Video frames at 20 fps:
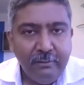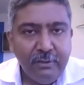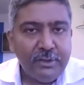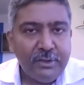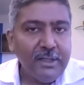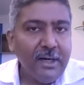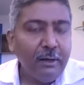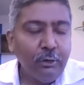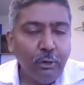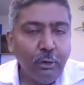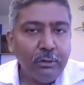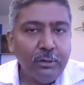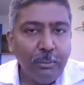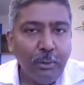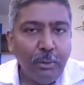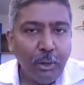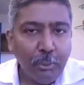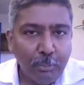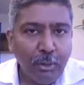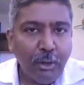Vishal talked
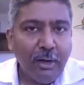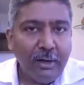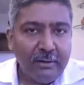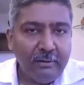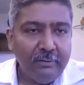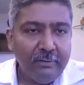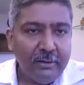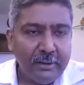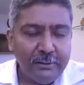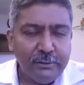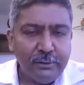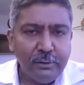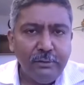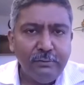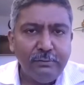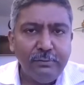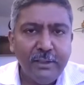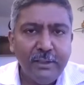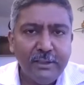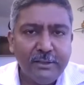about productivity. So the
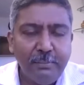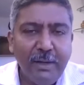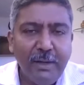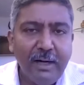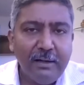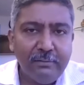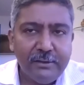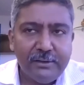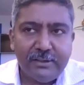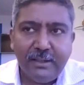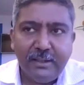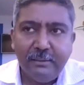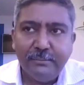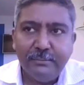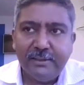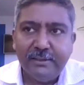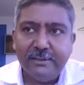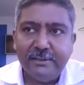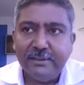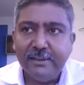first part which
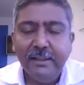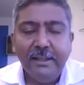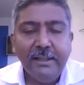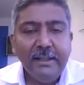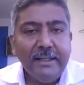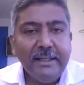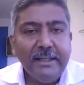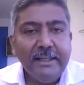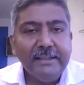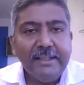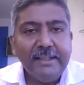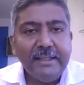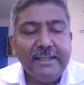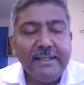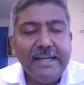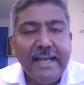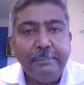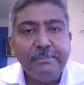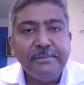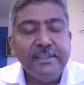comes is there
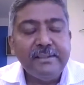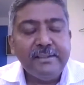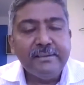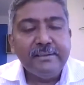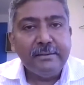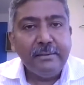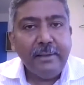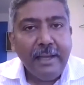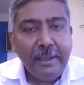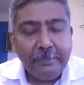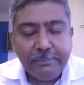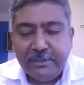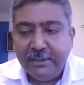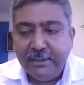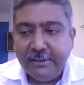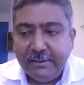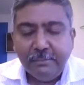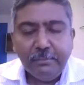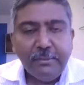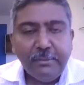an
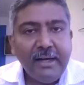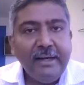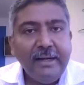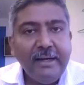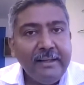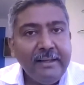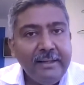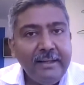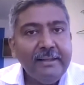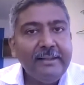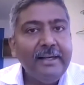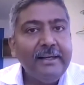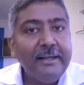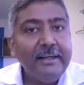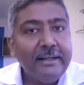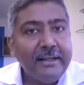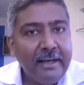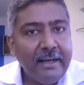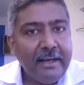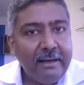absenteeism criteria that
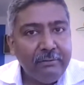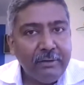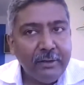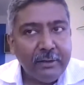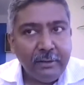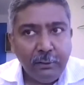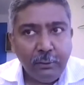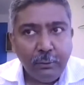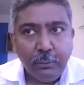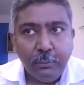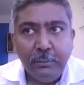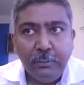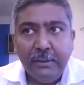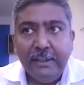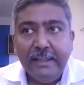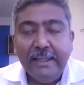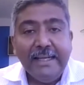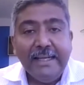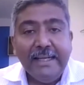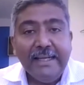it can affect into?
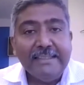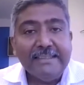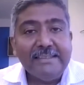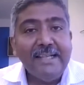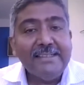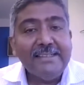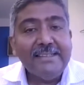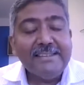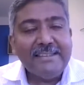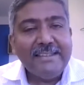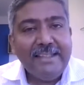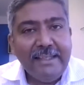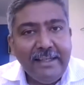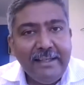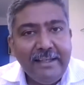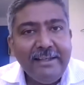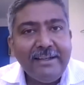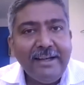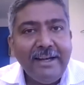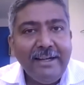Is there a
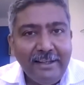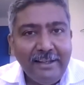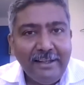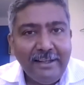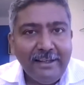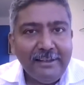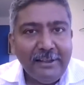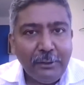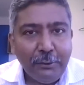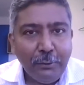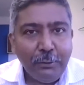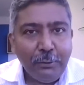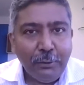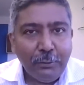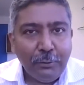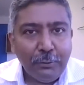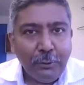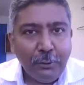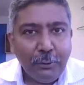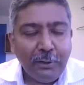skilling criteria that you're
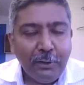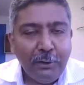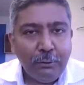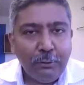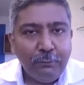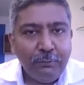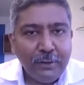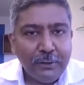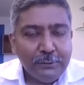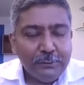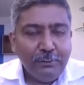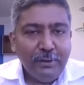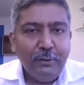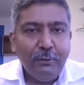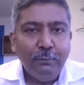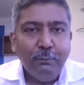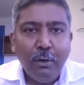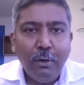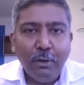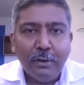talking into? Because when
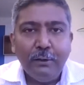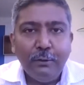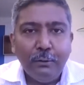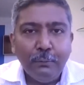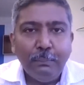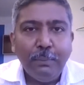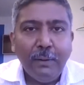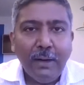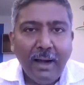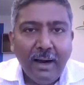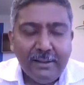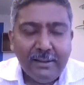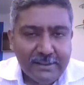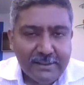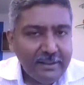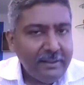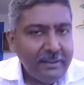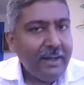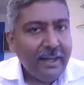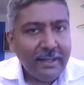you walk into plants
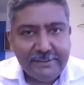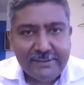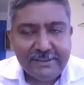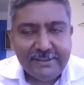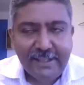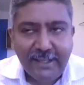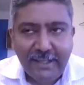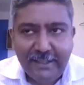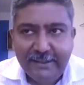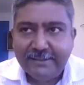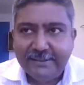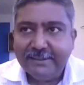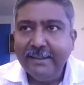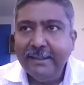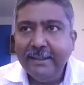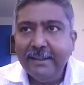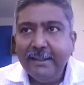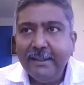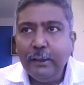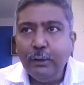and large sites,
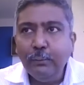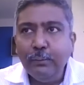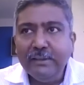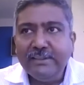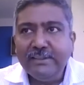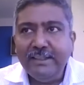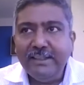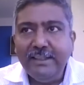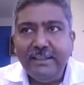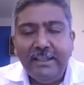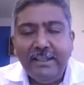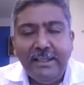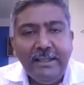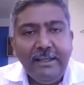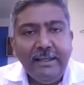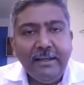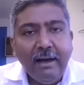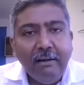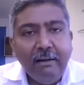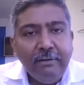you will see
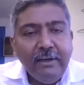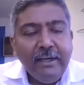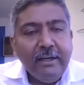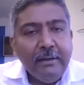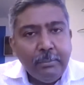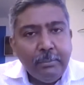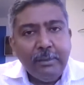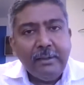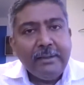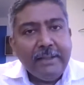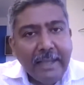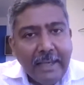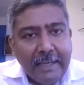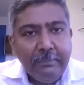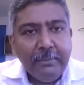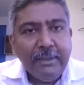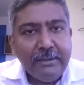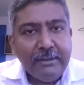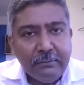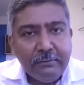the available
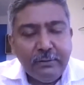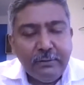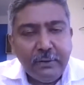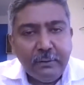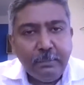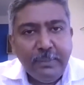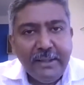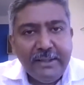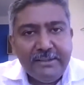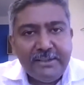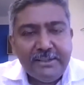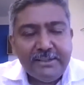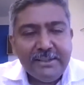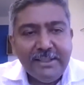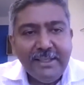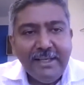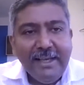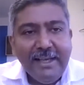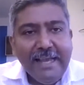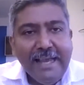time at the workbench
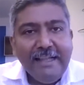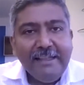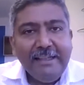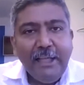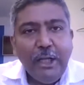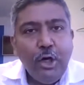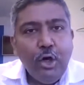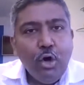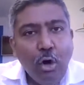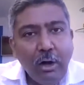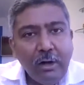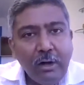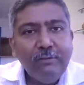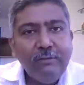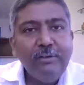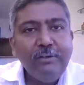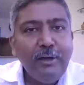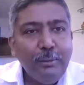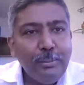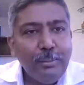and the
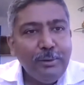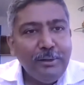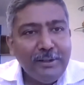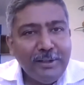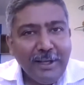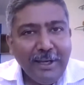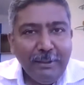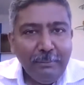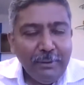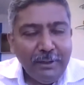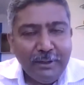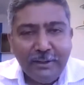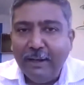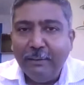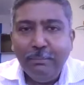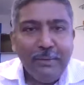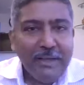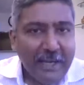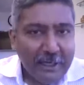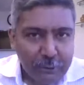non-available time. It
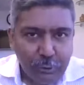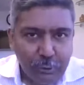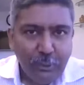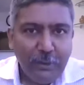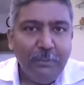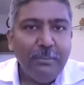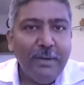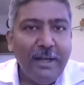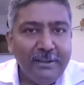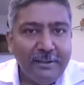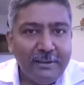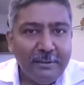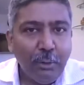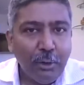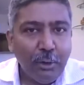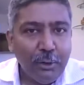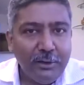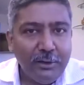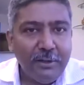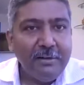can be actually
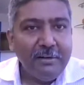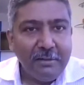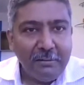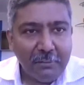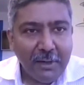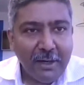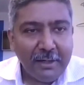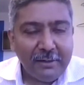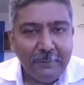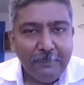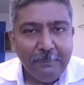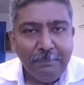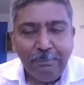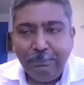monitored and tracked.